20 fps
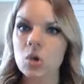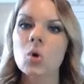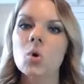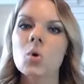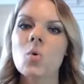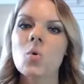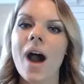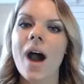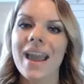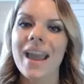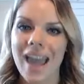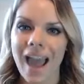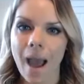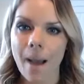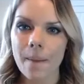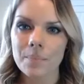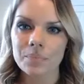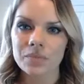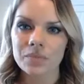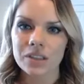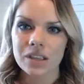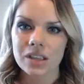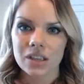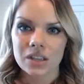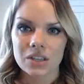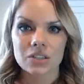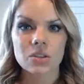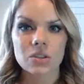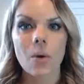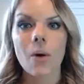who I am.
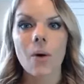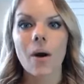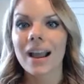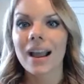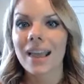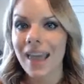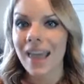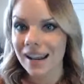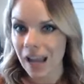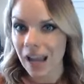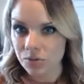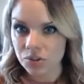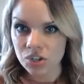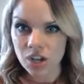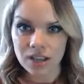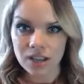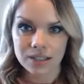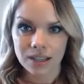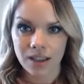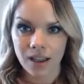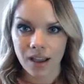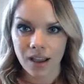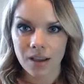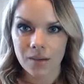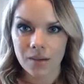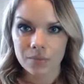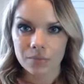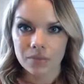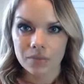So again, I'm Jessica.